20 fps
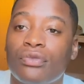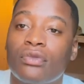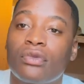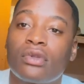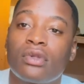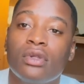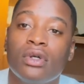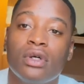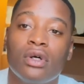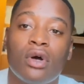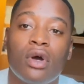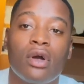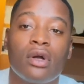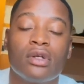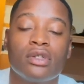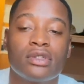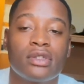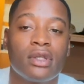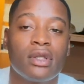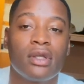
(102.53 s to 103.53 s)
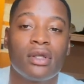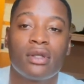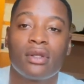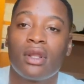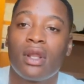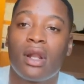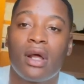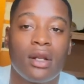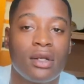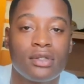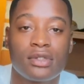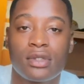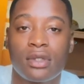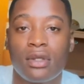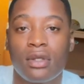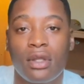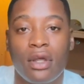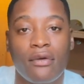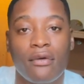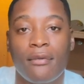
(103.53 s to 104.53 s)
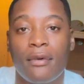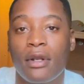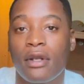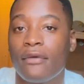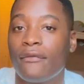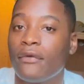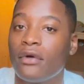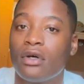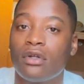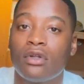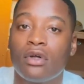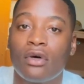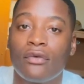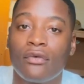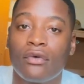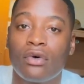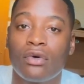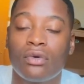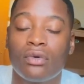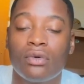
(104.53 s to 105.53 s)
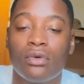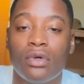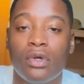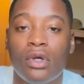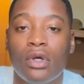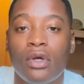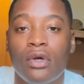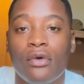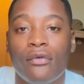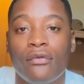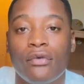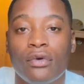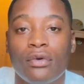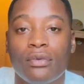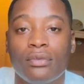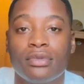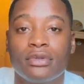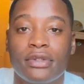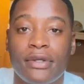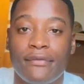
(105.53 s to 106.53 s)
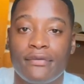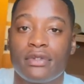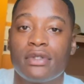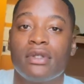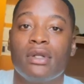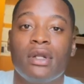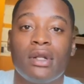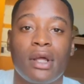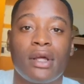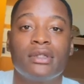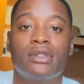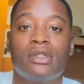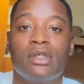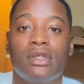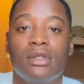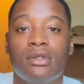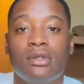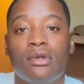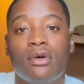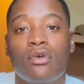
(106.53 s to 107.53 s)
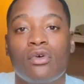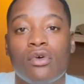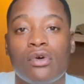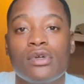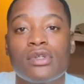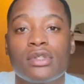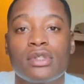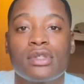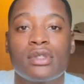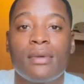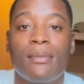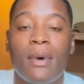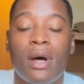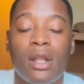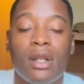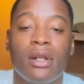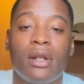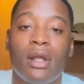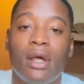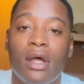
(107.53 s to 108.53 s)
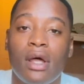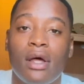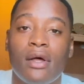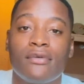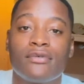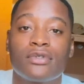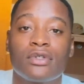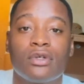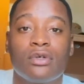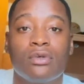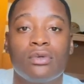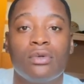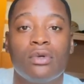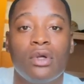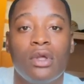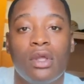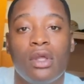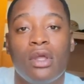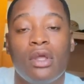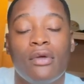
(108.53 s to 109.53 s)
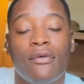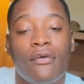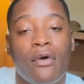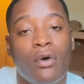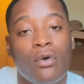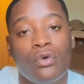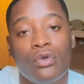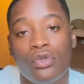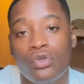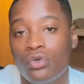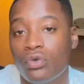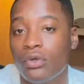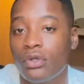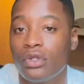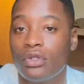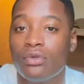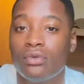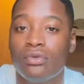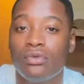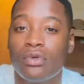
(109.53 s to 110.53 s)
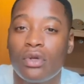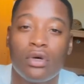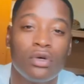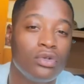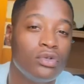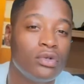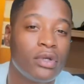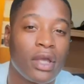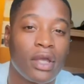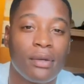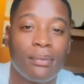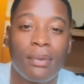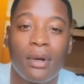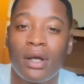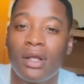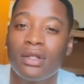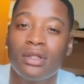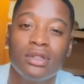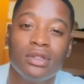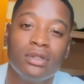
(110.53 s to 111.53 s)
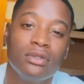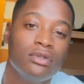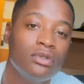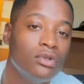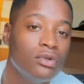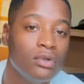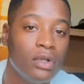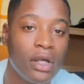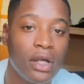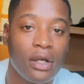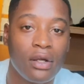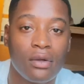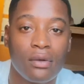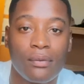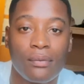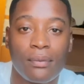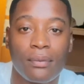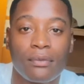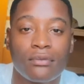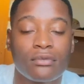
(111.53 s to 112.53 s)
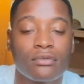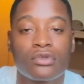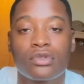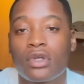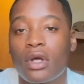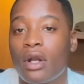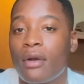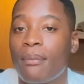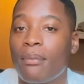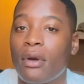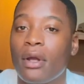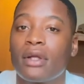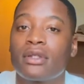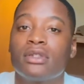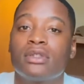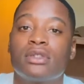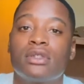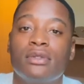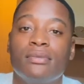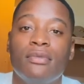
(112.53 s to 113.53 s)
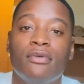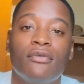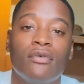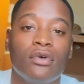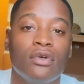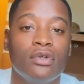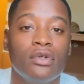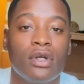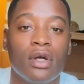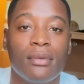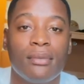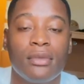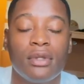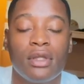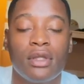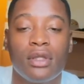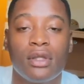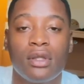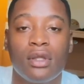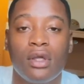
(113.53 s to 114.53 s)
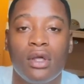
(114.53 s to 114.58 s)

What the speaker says: The hardest thing that I done seen everybody fell off on from 17 to 19, of course, is the mile and a half. So if I were you and you know you can't probably do that, try to practice it before you come in.